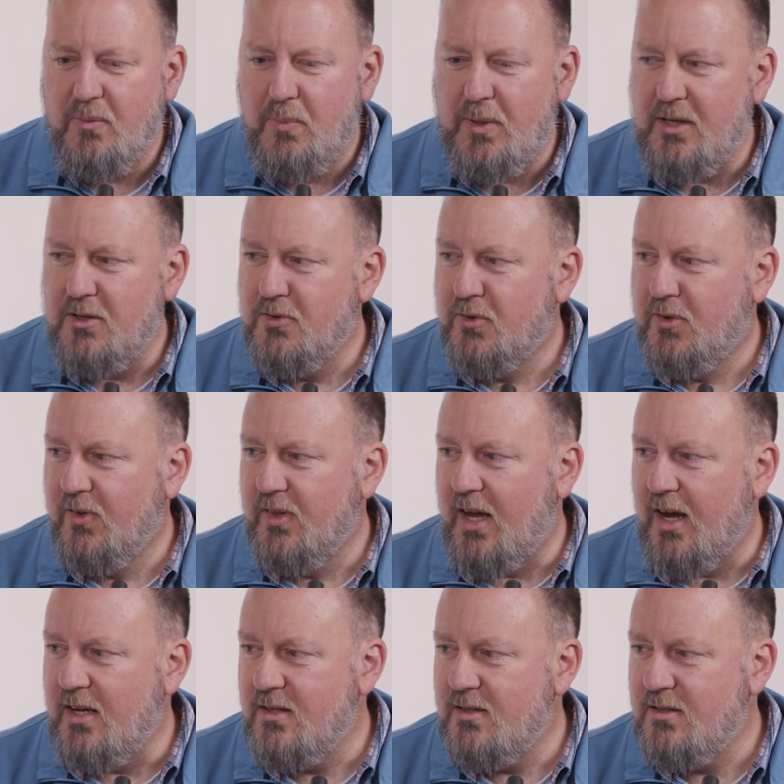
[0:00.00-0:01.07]
peaceful,
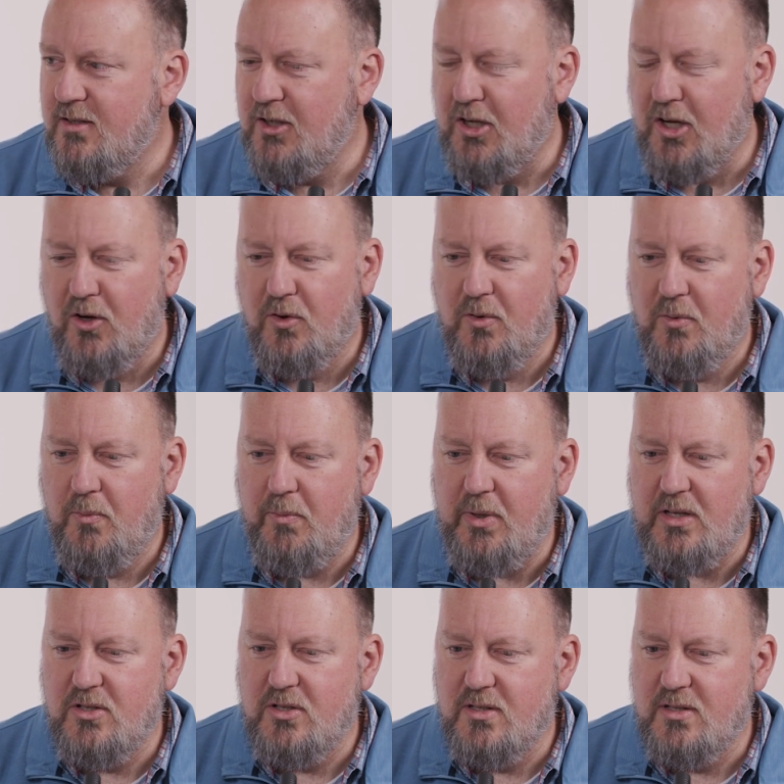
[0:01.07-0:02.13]
nice,
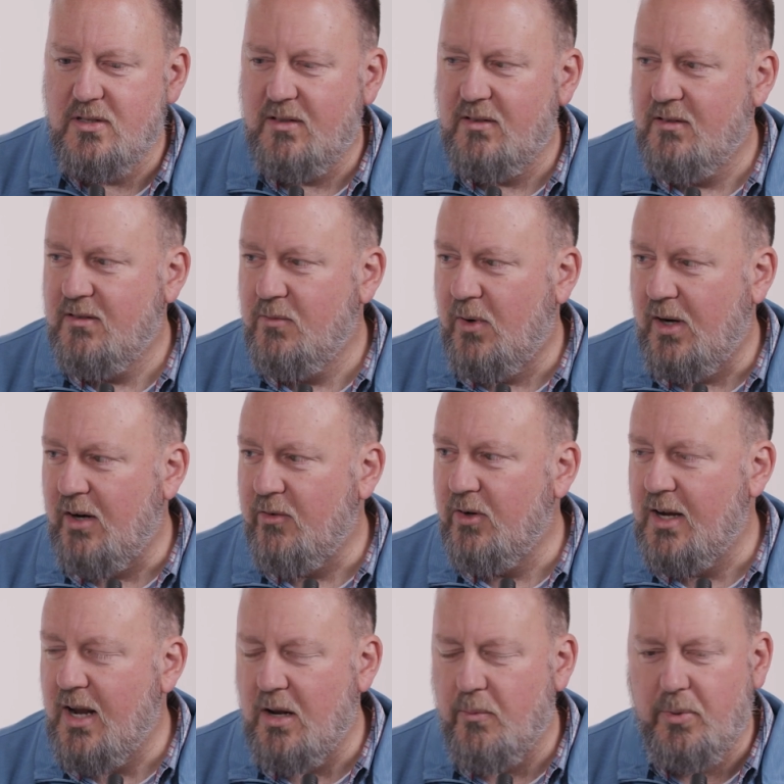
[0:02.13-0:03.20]
beaches and whatever
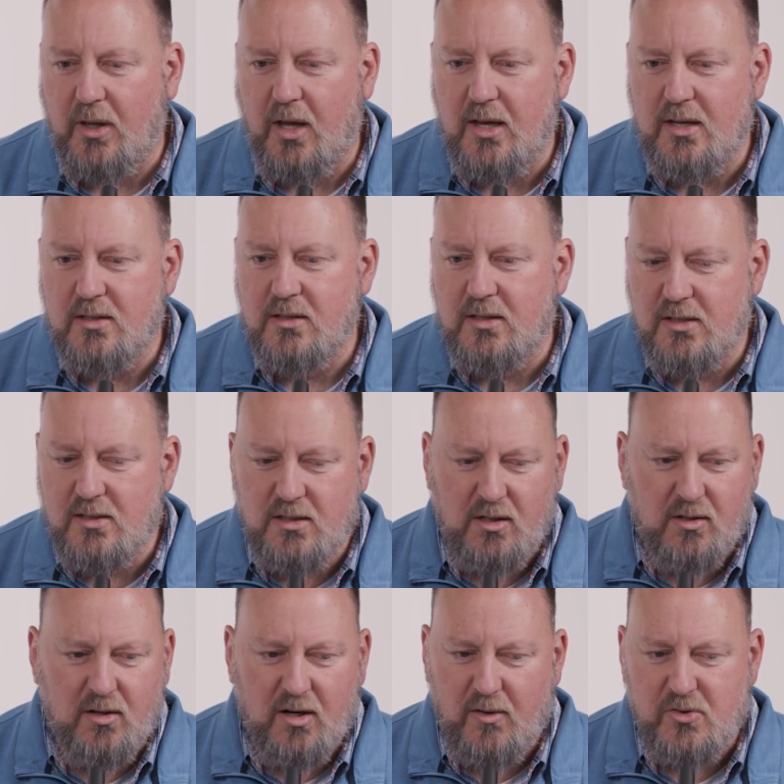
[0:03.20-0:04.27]
kind of place. And this is a
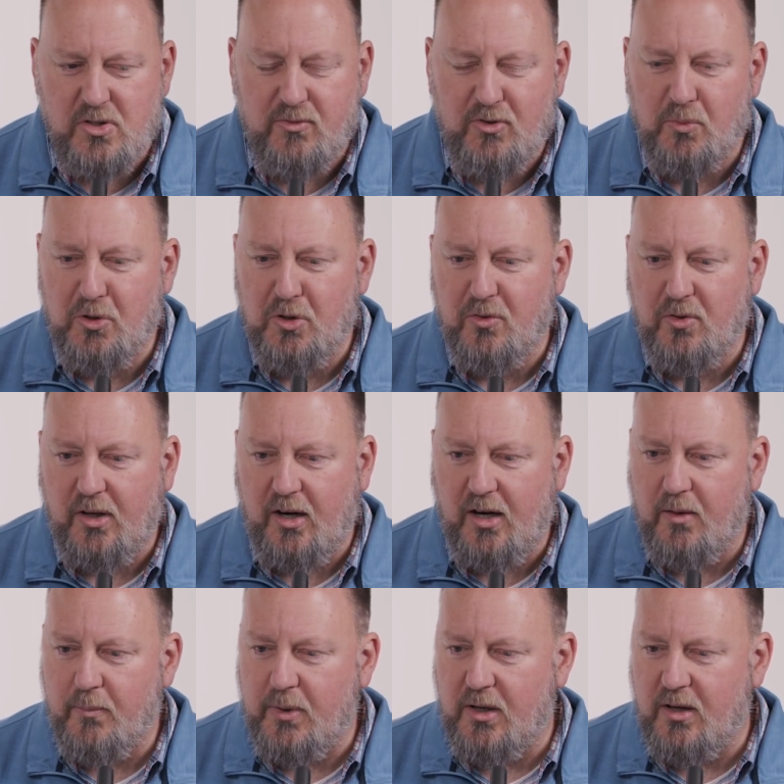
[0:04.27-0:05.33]
gross, if you're a beautiful
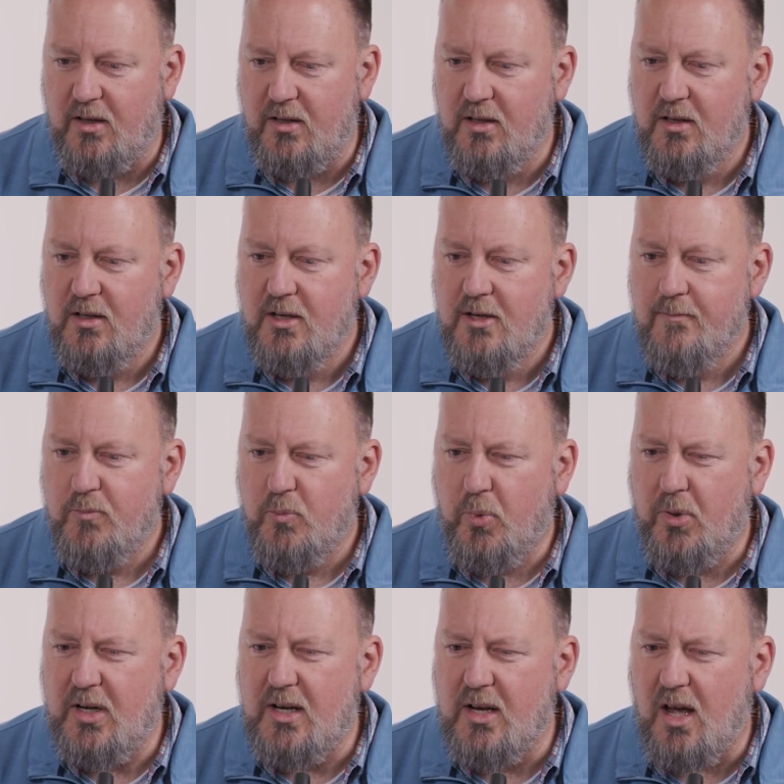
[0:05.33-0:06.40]
area up here and
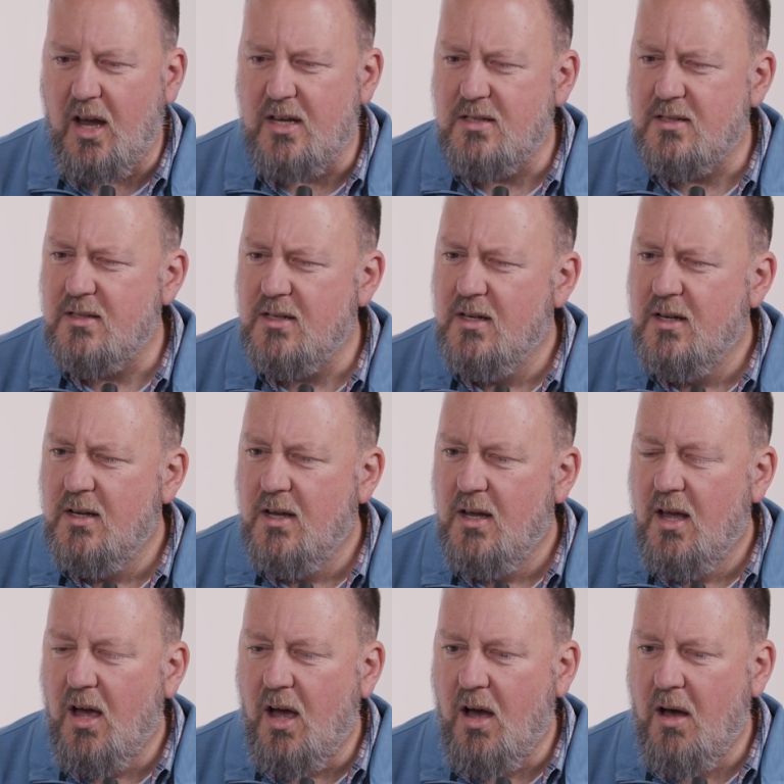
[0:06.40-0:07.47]
pretty nice.
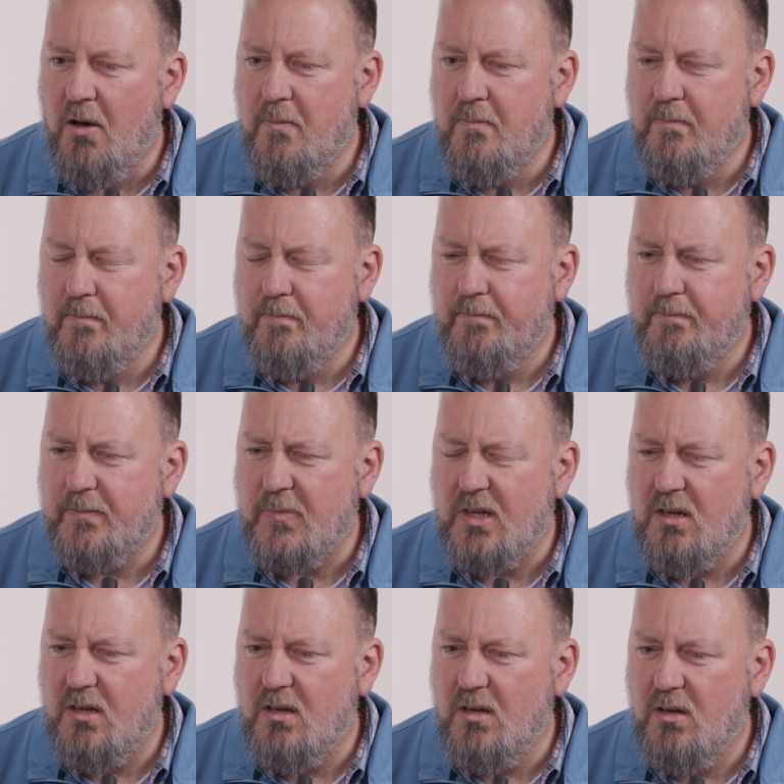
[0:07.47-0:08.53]
When
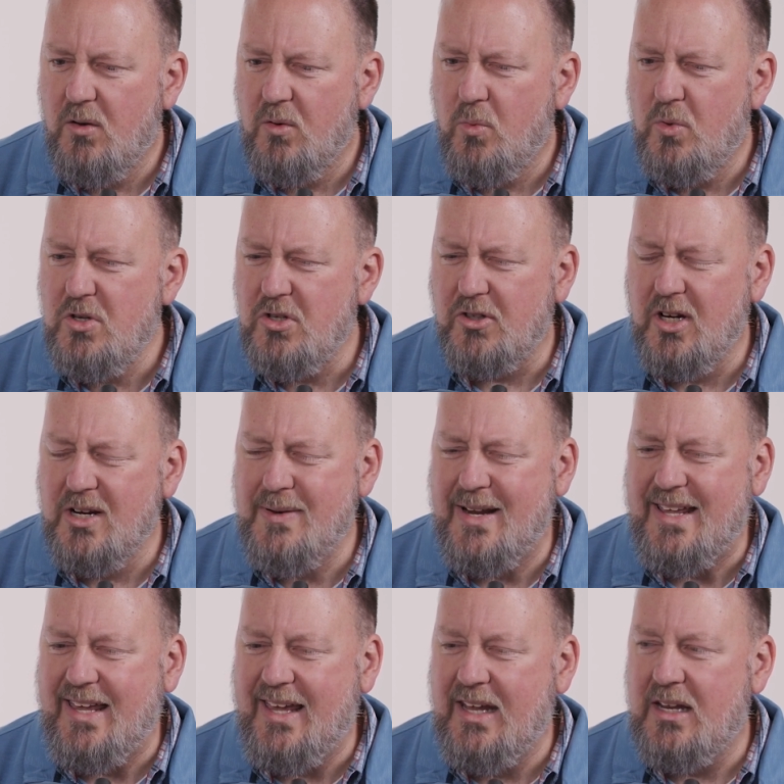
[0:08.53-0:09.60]
you start talking
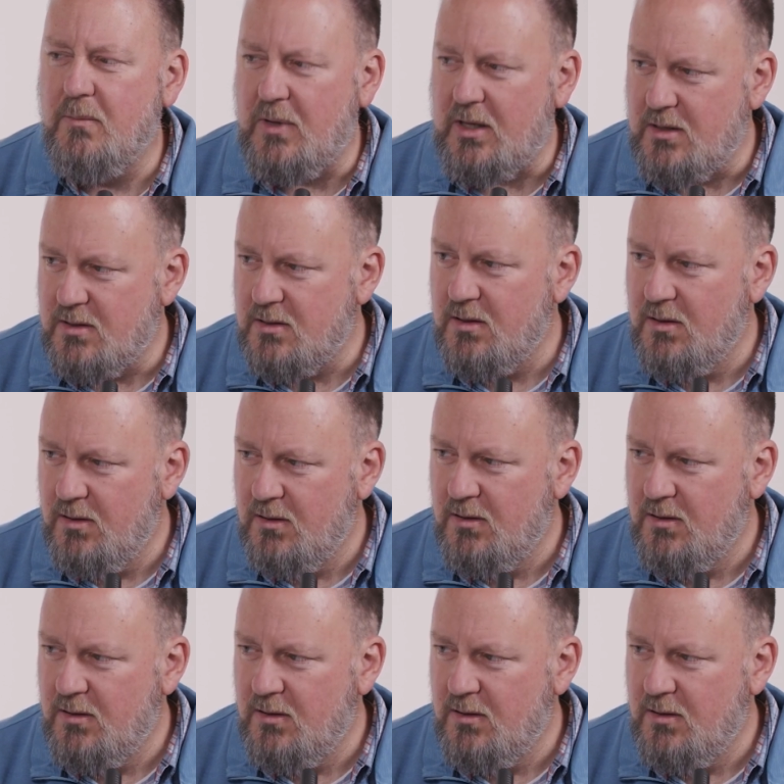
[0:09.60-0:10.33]
about enemies,